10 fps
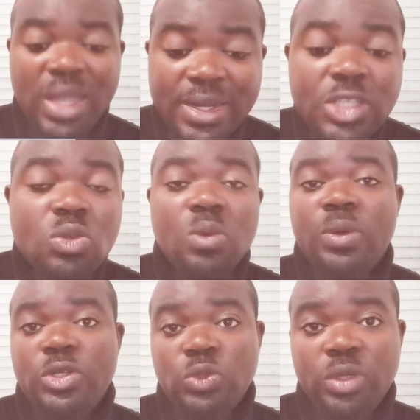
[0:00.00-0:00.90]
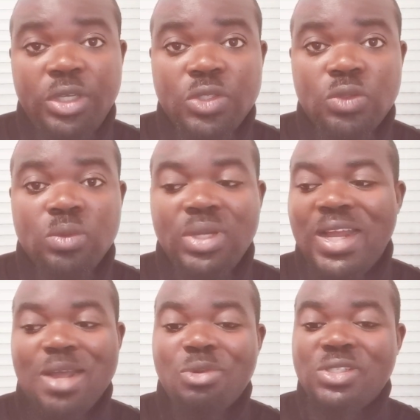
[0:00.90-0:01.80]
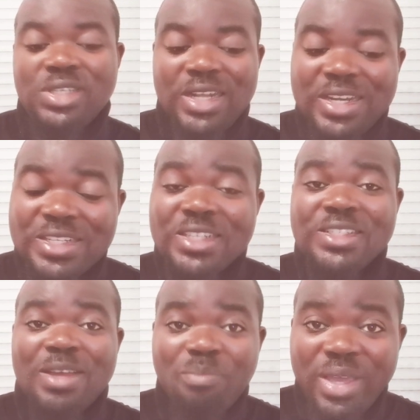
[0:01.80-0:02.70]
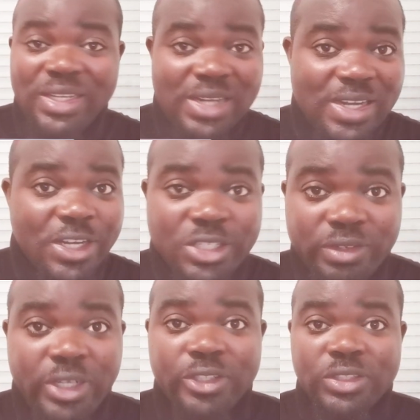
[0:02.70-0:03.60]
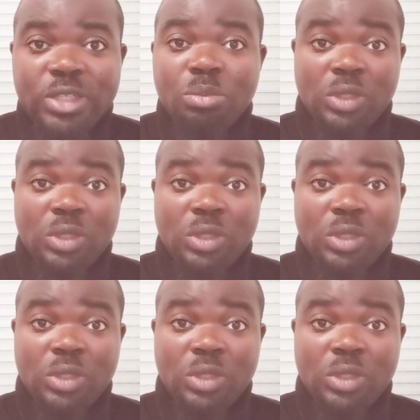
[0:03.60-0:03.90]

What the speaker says: And this is what we're going to look into. Now, I'm not saying that the Nigerians are better than the rest of the continent,